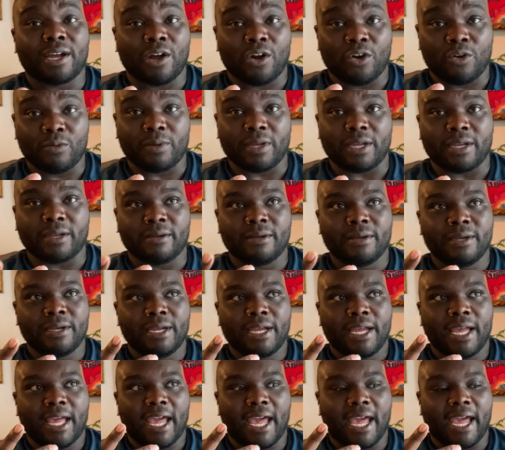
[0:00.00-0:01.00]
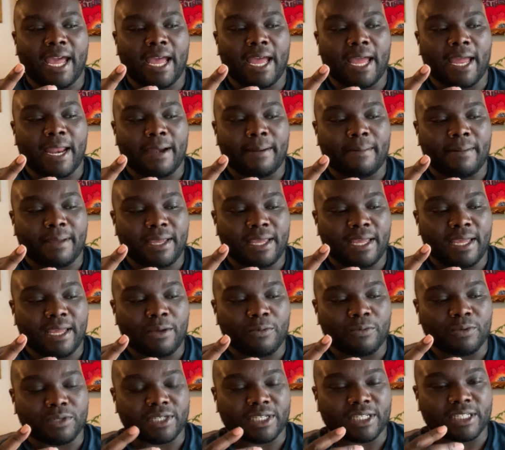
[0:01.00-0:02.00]
Kobe, and
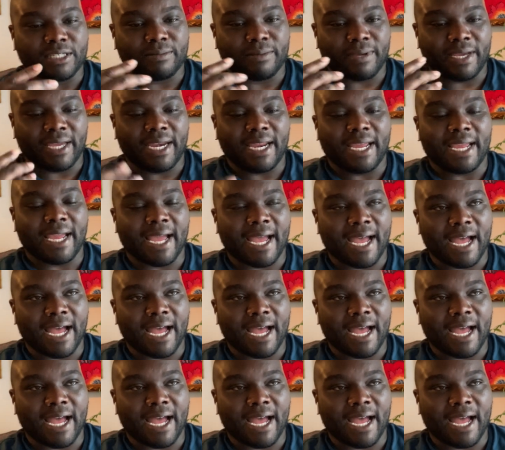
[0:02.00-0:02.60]
he was explaining